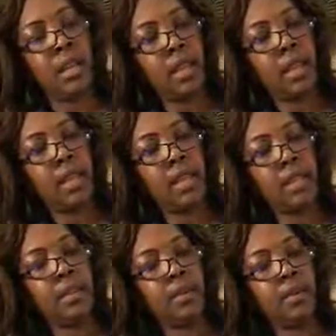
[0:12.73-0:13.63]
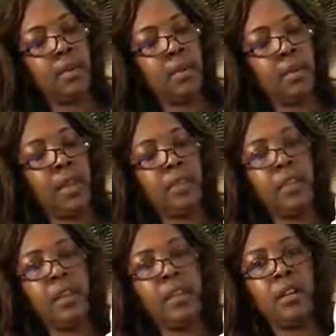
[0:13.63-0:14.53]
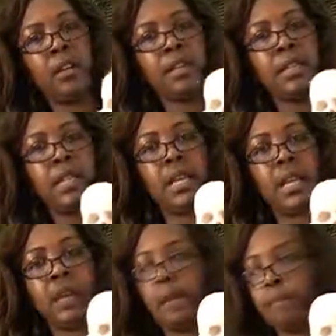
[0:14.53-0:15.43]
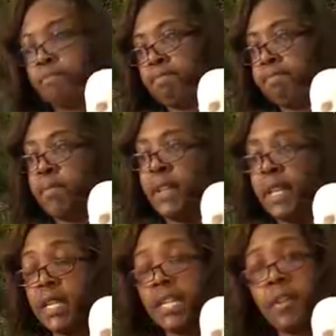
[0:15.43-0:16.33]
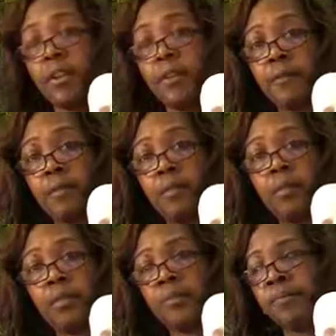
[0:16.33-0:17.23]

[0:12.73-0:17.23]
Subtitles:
And what we have here is the anterior view,